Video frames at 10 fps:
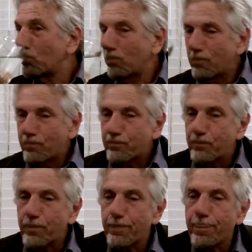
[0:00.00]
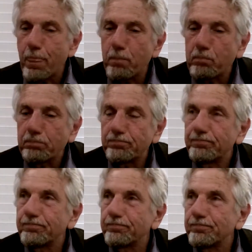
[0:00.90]
our current methods of
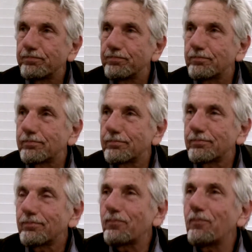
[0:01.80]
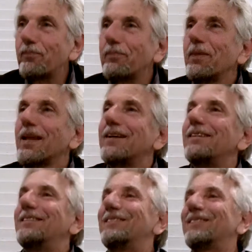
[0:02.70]
scientific exploration are all
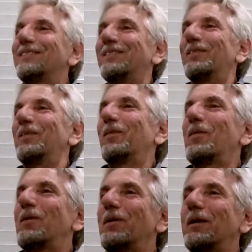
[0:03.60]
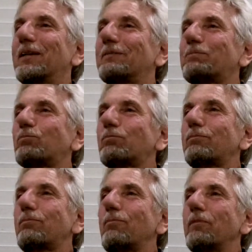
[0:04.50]
fabricated and the Earth is actually flat.